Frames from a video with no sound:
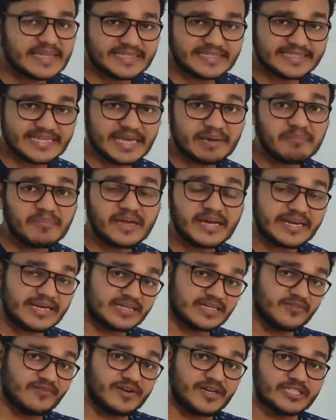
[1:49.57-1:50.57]
The stem,
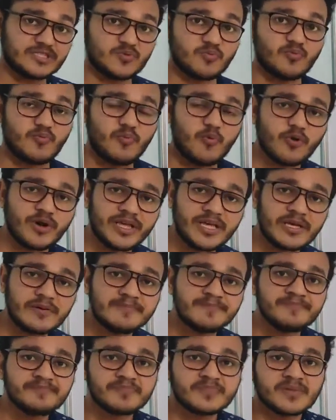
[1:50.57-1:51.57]
if it is
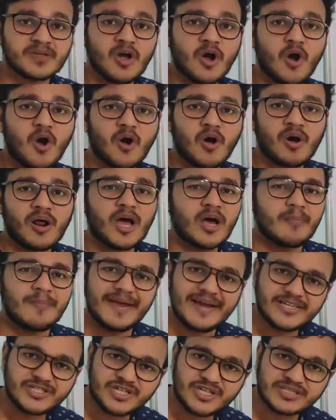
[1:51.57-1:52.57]
woody or
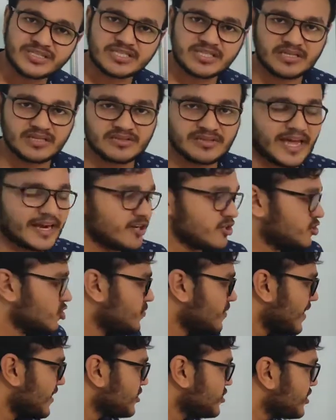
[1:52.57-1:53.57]
herbaceous, that you
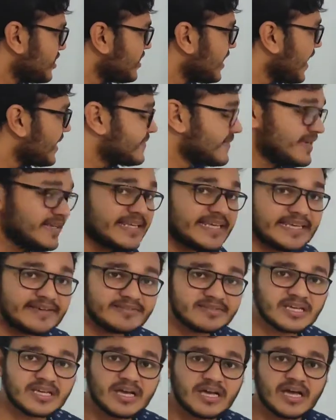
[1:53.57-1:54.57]
should mention, and the
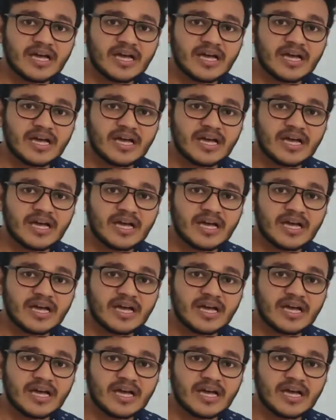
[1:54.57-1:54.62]
leaves,